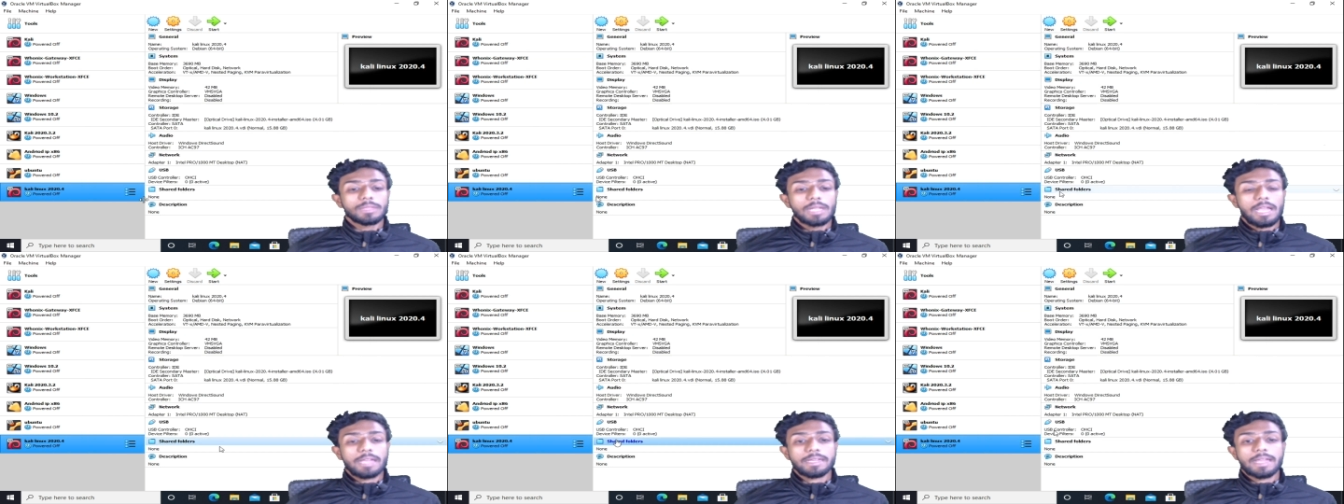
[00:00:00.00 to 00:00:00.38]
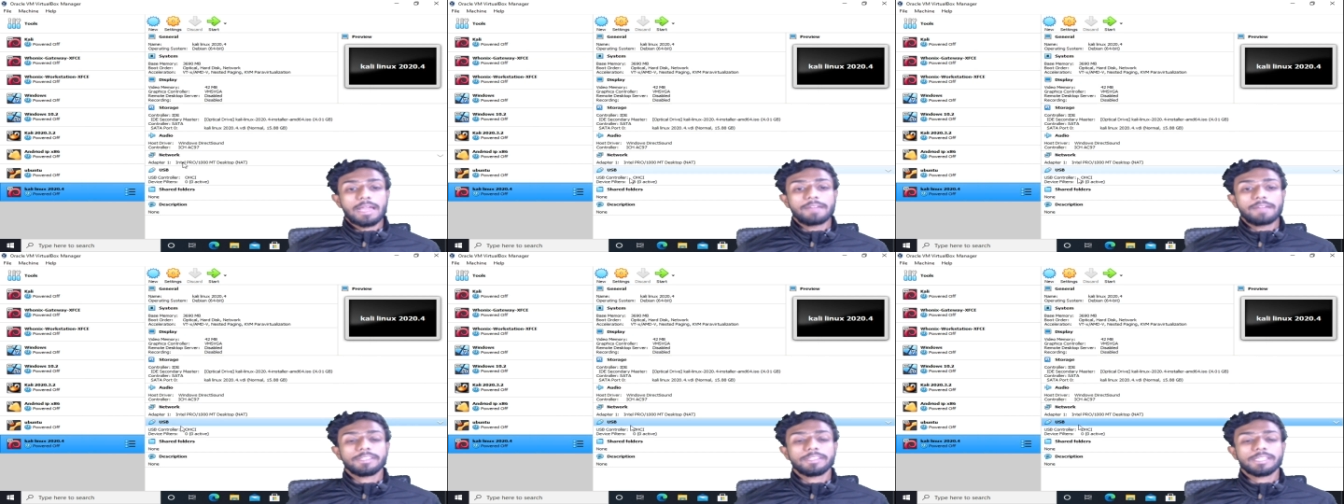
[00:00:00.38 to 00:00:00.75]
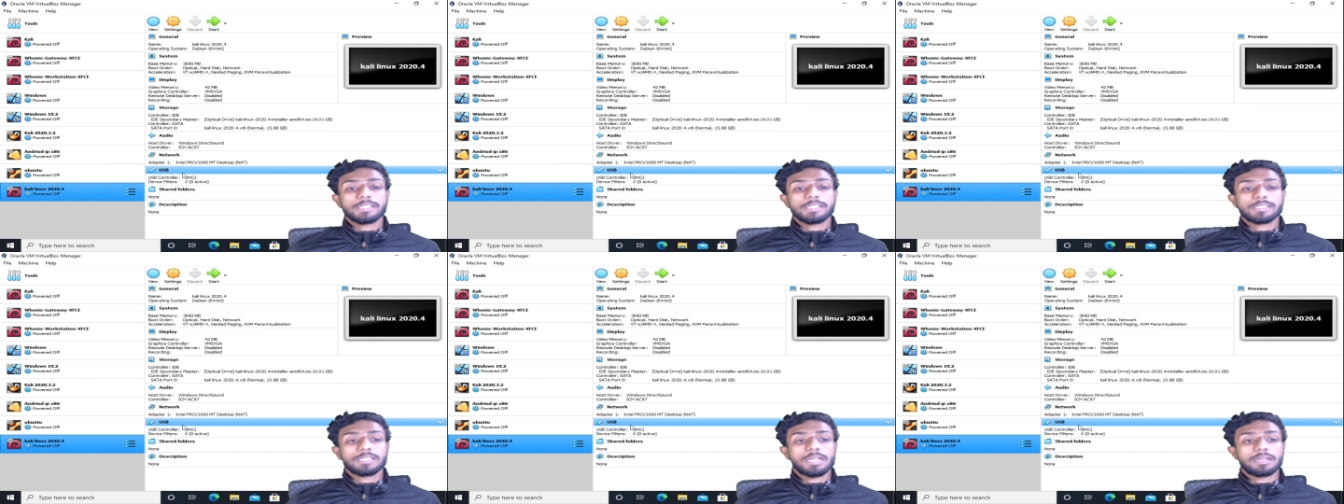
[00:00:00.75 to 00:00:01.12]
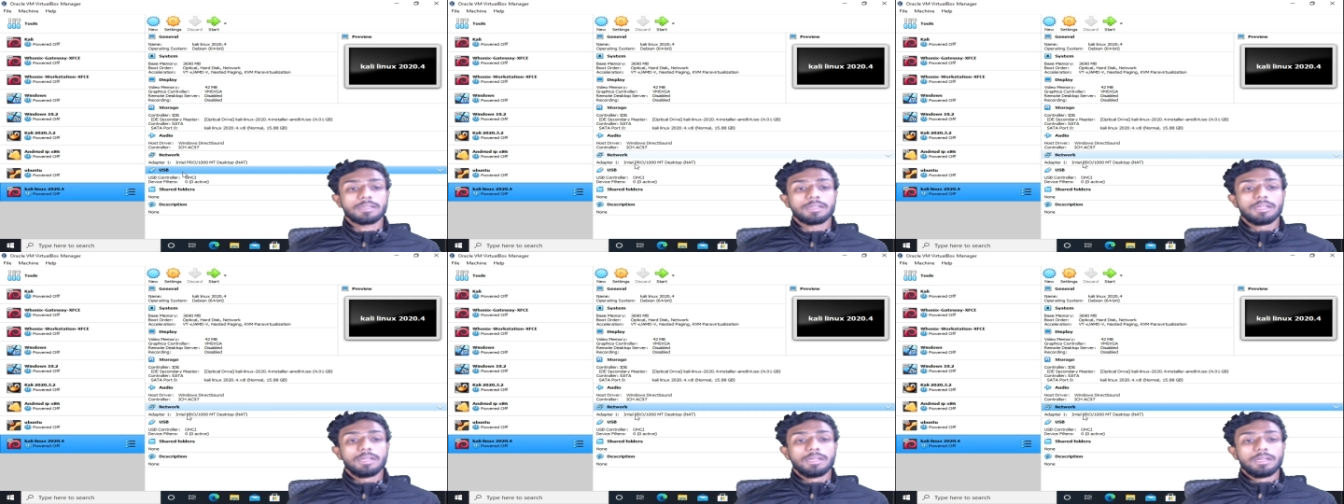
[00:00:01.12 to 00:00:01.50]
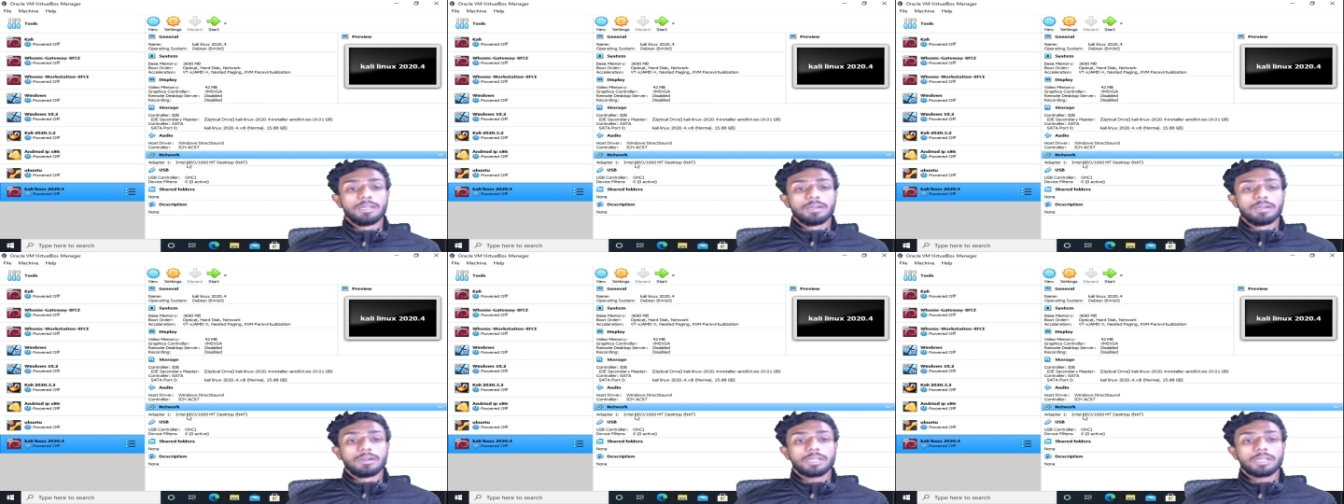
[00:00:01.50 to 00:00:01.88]
and everything is done
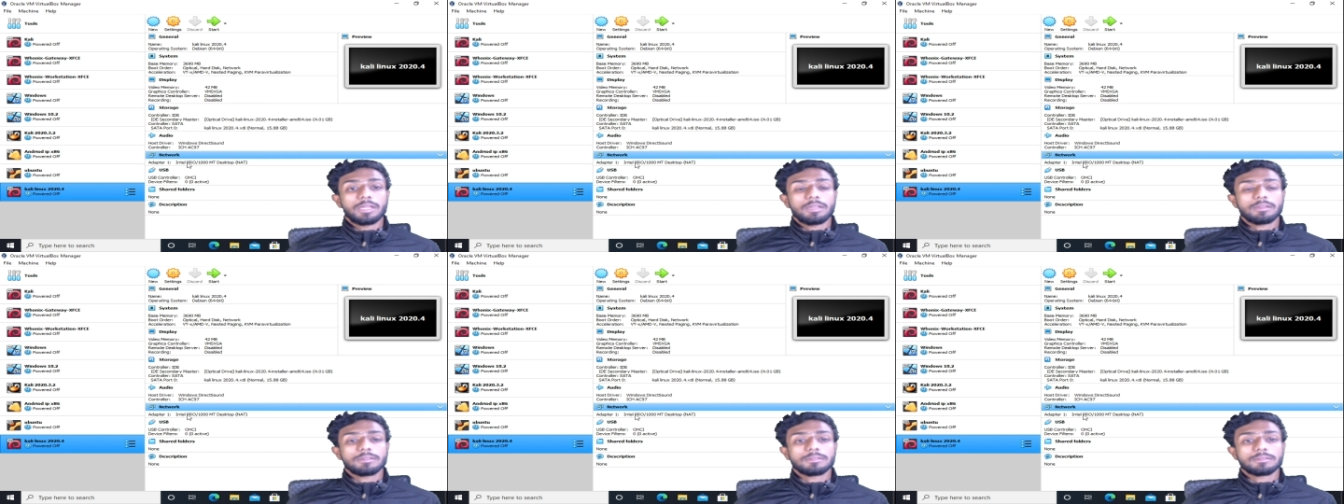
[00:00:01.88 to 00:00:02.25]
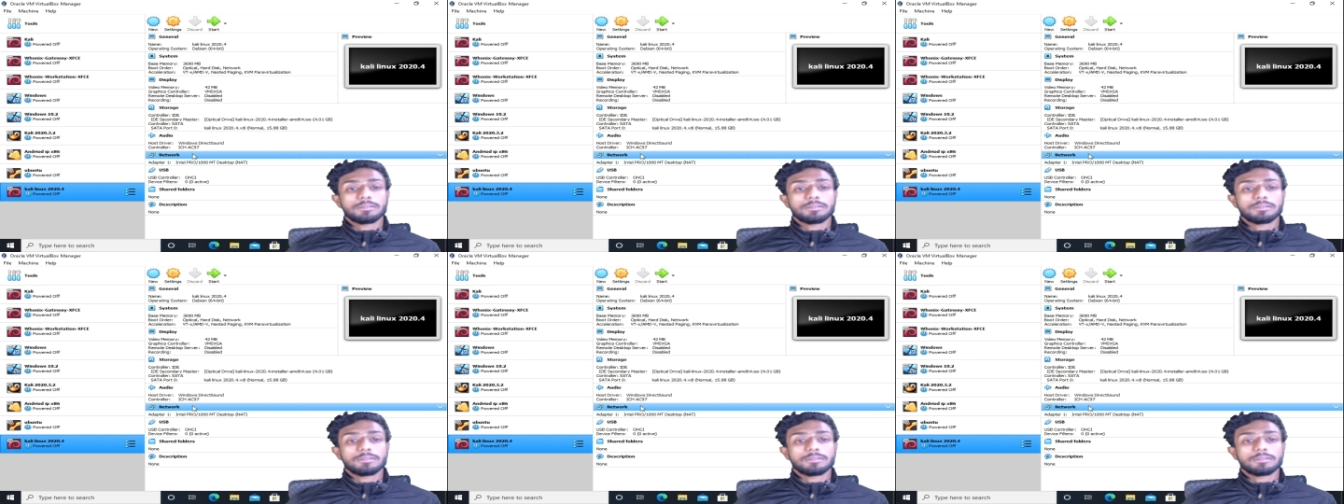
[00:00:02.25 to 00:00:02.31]
okay